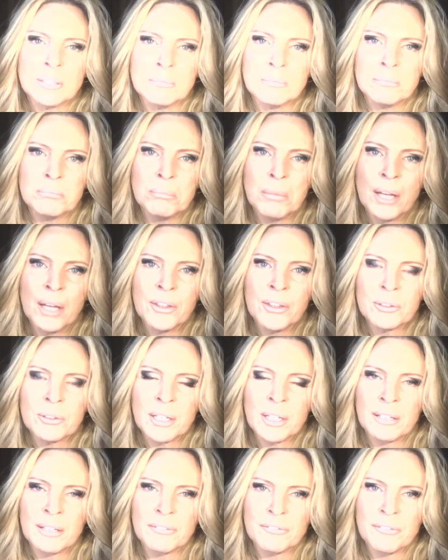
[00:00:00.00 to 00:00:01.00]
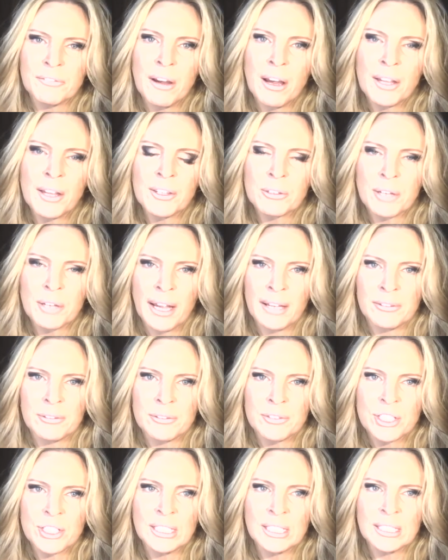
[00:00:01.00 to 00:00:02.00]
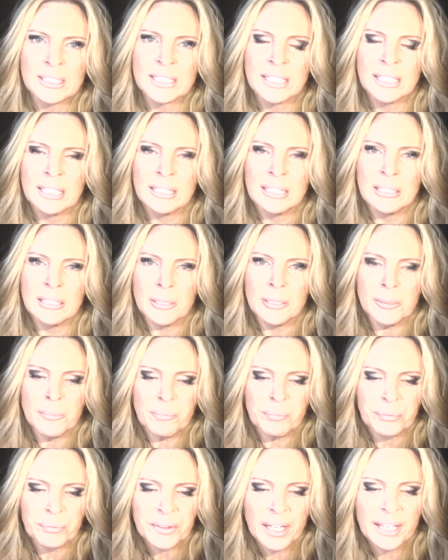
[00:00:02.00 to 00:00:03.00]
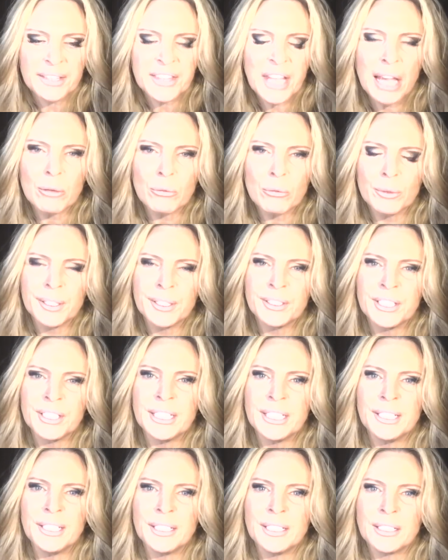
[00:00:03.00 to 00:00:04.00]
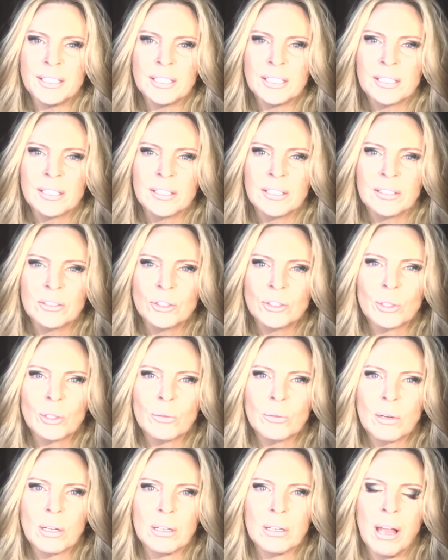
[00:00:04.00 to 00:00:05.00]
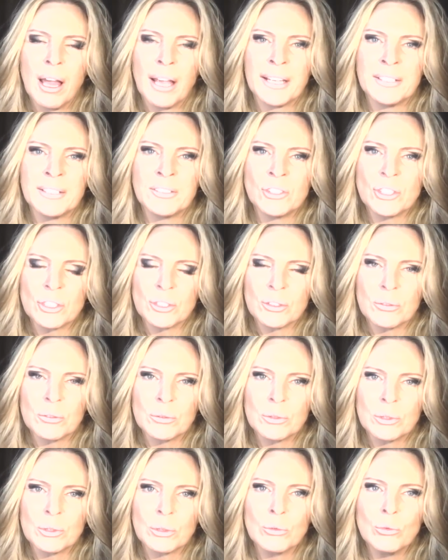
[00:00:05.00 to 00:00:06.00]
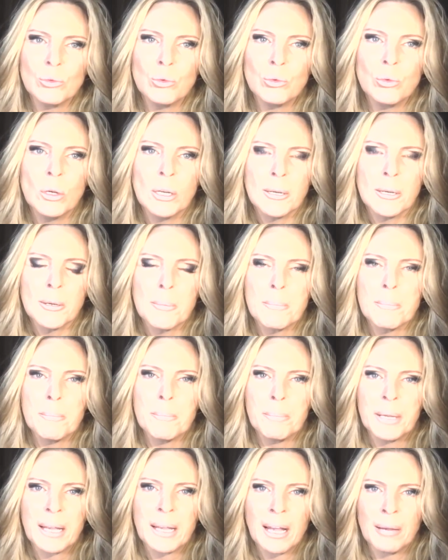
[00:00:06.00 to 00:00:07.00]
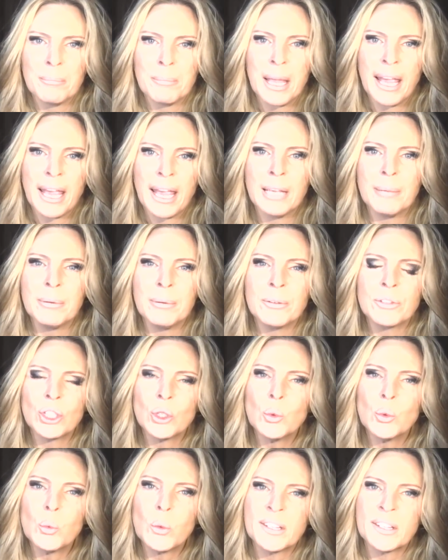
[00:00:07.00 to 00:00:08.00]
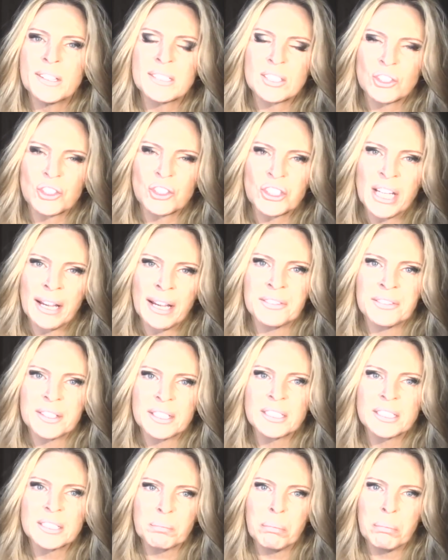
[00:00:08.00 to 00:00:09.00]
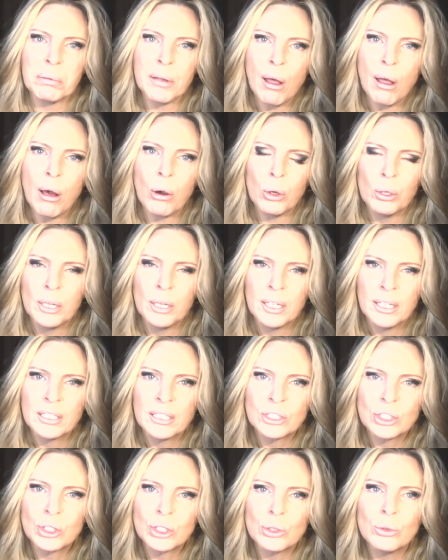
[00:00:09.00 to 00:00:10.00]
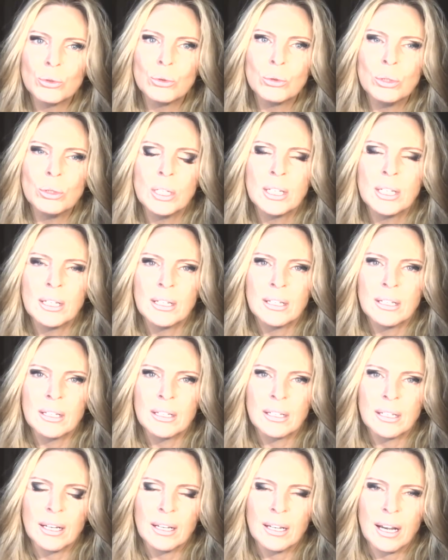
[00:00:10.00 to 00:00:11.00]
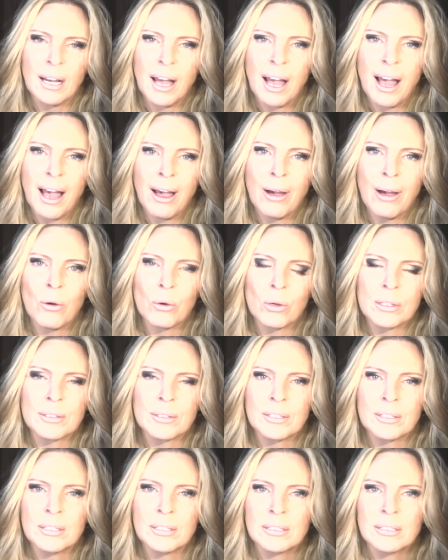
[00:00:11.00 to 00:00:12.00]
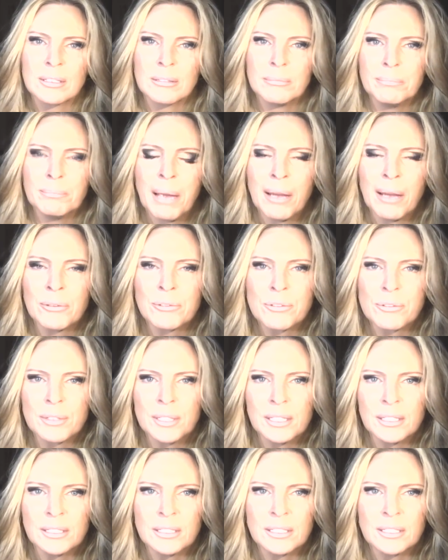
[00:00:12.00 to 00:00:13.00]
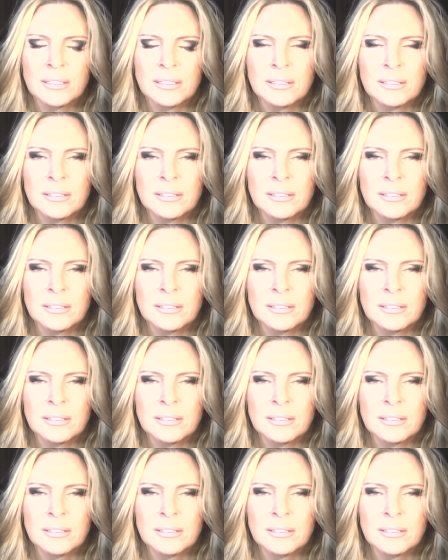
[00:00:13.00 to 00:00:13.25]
mother and father energies that we need to align to become able to withstand this blow to our boundaries,